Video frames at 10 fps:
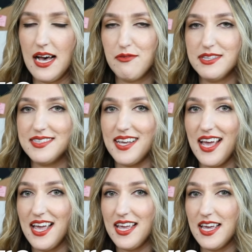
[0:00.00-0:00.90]
I would
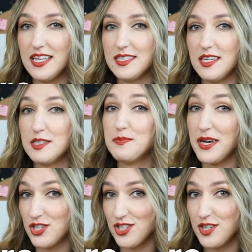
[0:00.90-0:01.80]
say it's
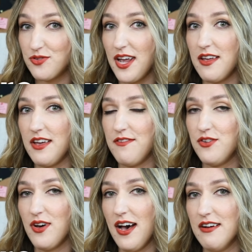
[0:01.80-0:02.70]
especially great if
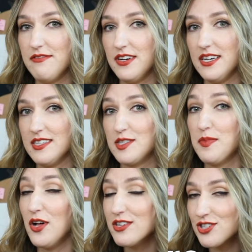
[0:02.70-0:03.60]
you have a
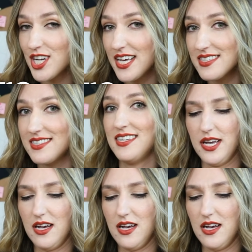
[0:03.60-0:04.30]
smaller chest, but